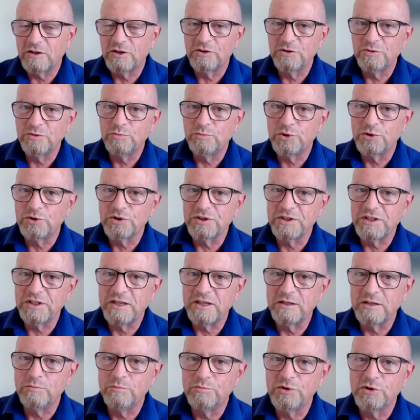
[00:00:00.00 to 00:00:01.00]

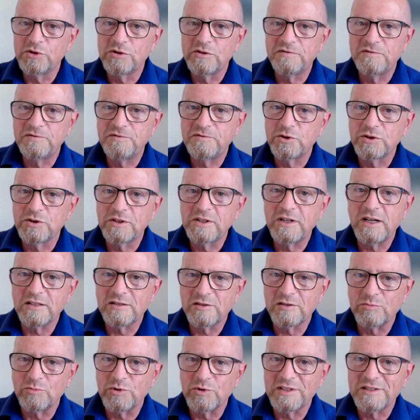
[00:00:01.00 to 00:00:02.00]
onboarding book for
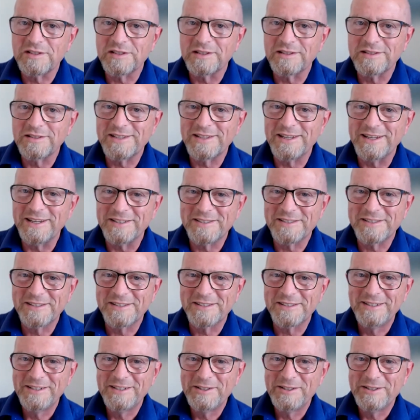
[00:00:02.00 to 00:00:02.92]
customer success,